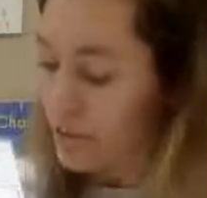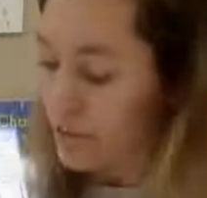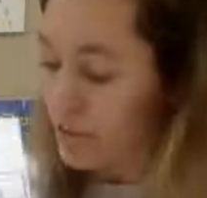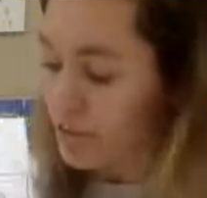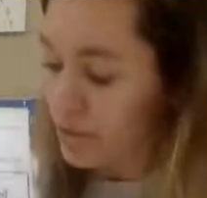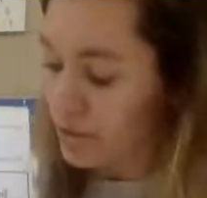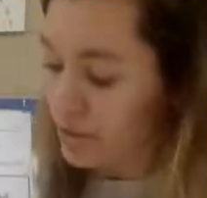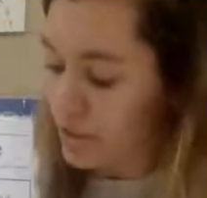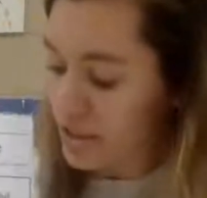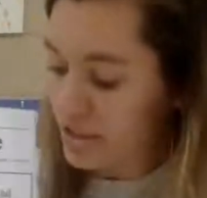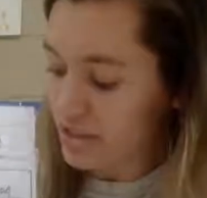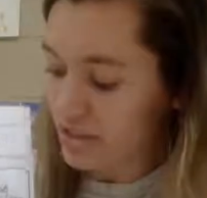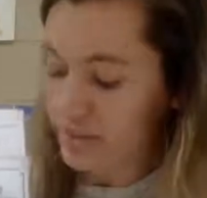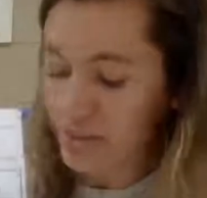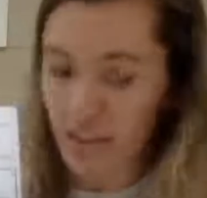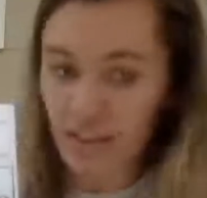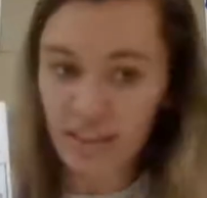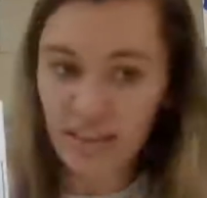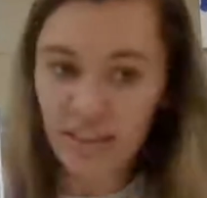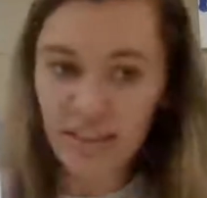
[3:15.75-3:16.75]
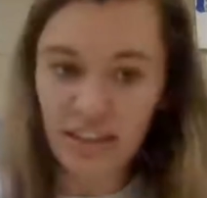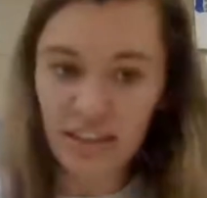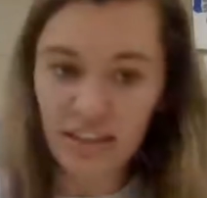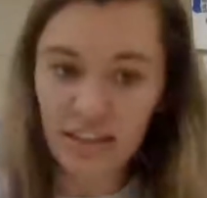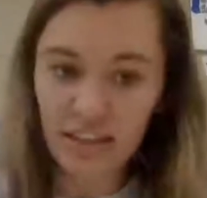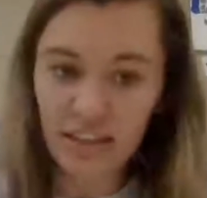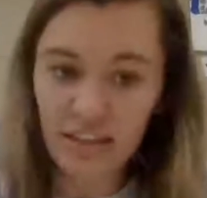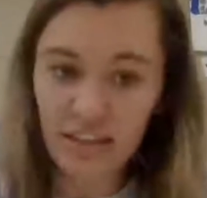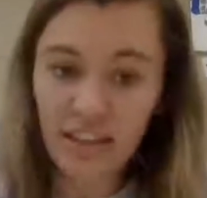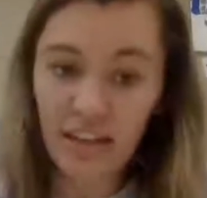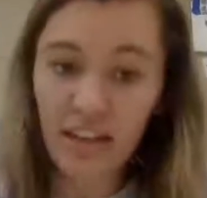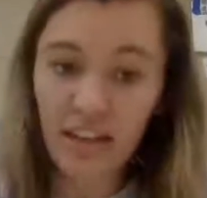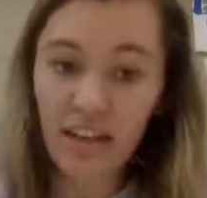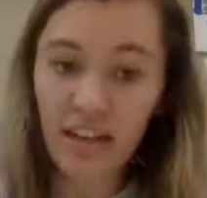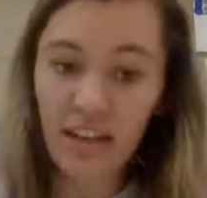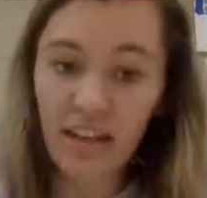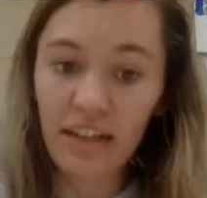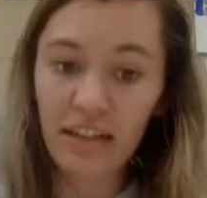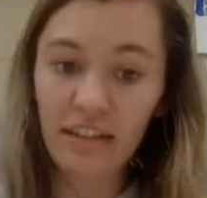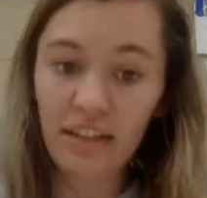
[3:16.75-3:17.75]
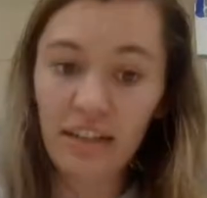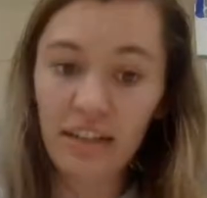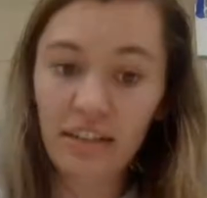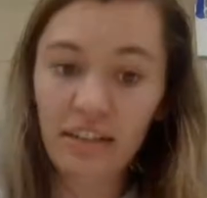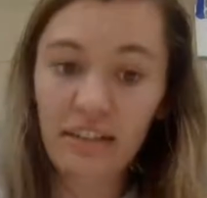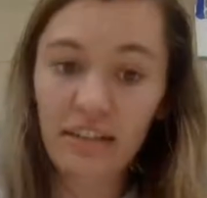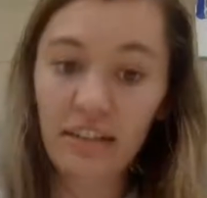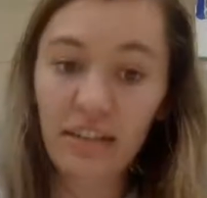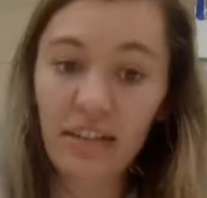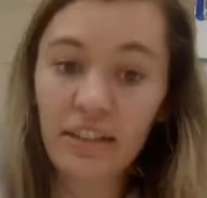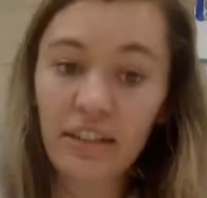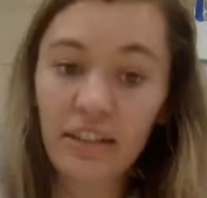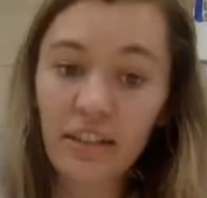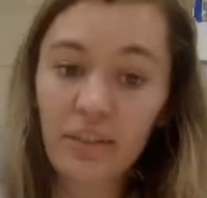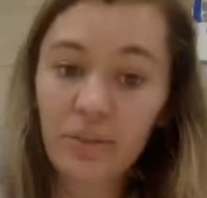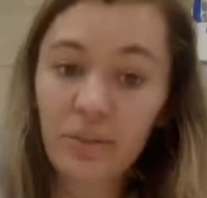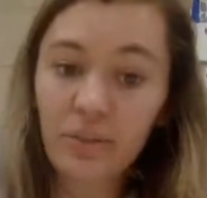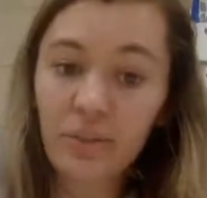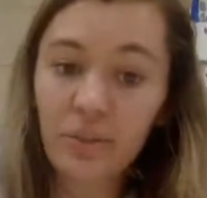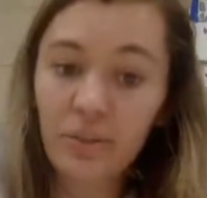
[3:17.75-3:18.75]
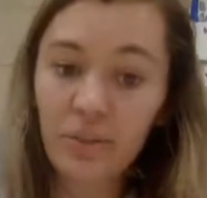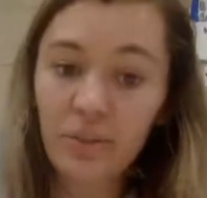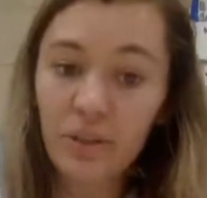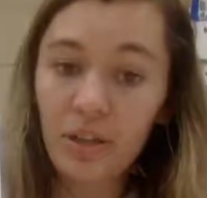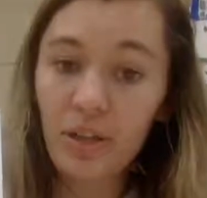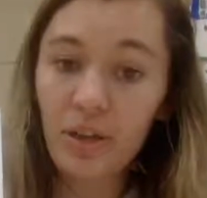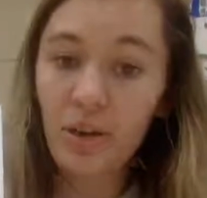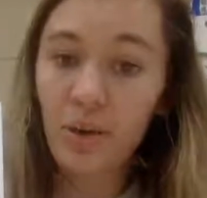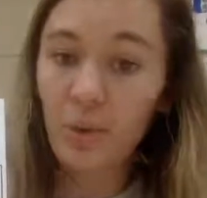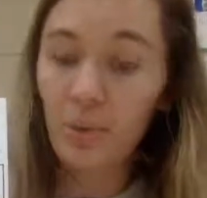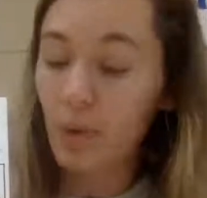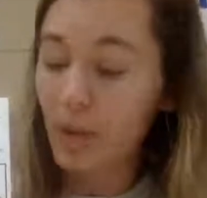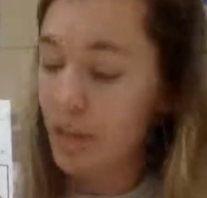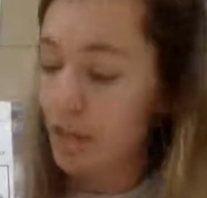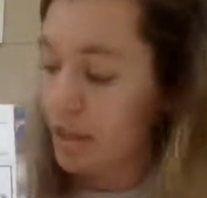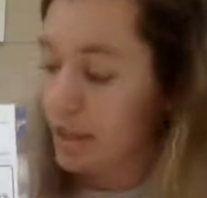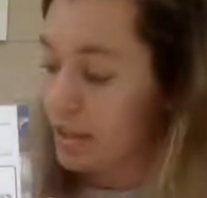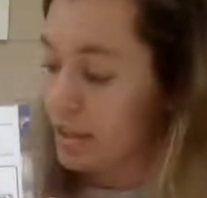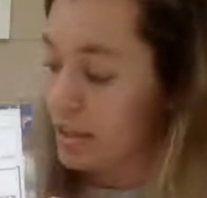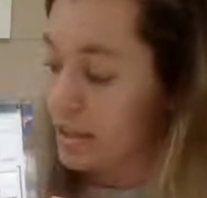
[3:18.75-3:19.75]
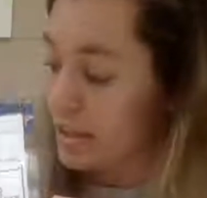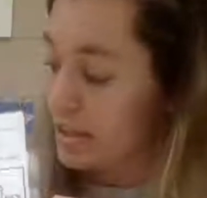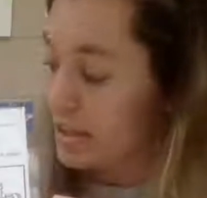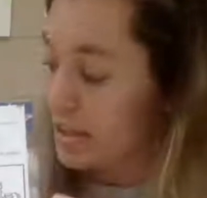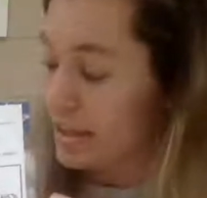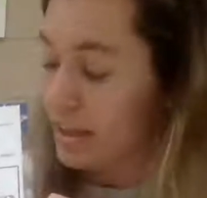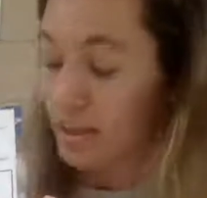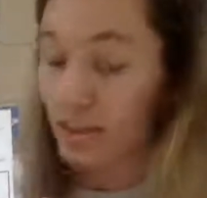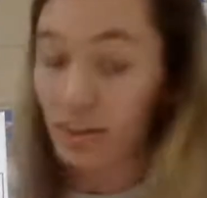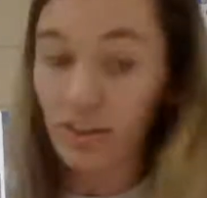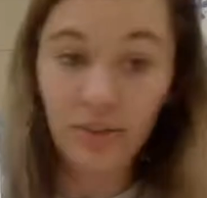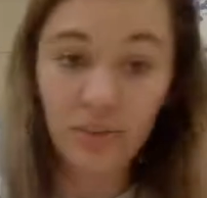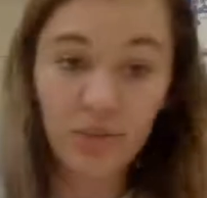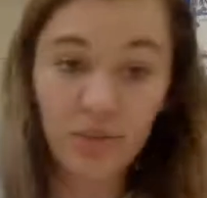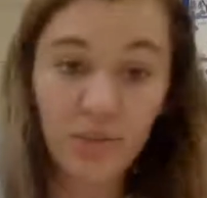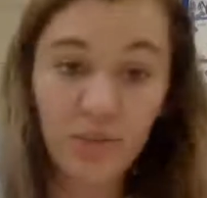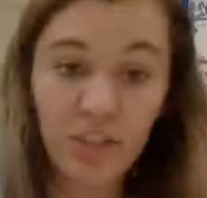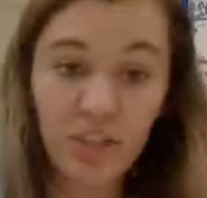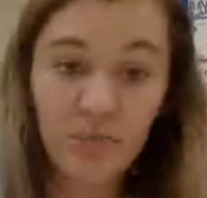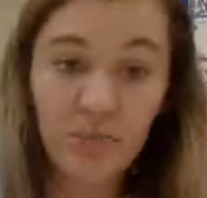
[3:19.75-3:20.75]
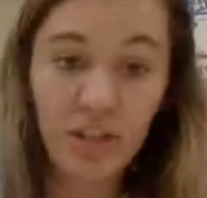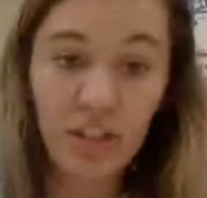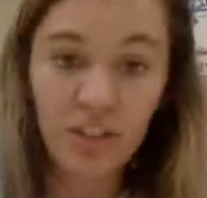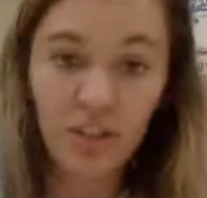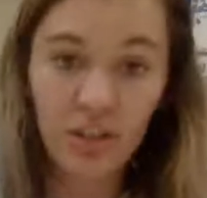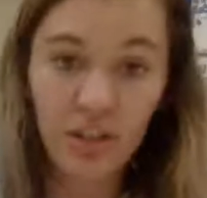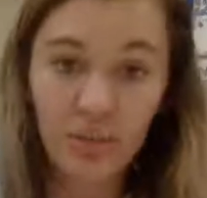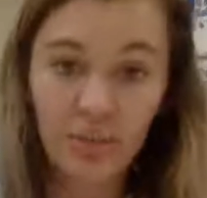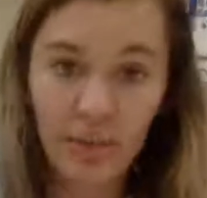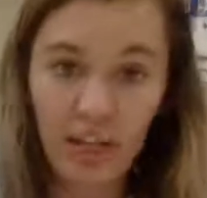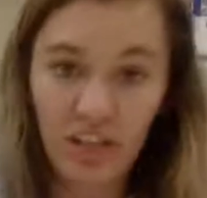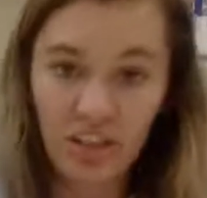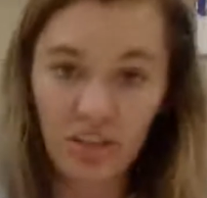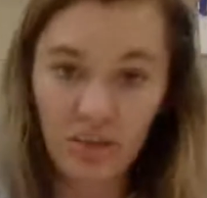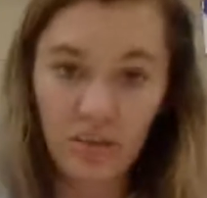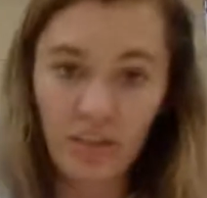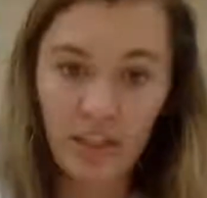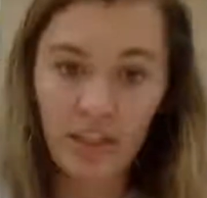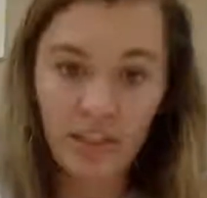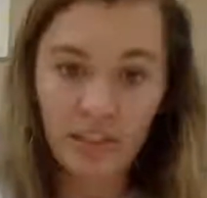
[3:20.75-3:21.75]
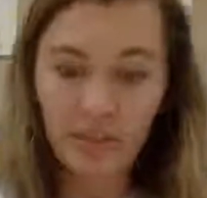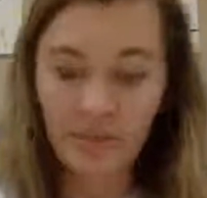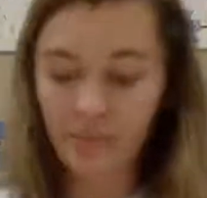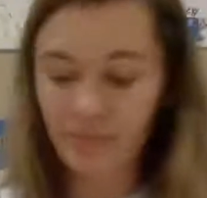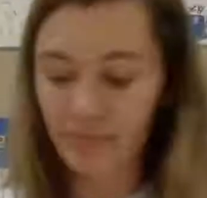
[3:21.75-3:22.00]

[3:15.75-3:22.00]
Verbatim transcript: You're going to read the sentence and then cut and glue where it go, which picture it matches with.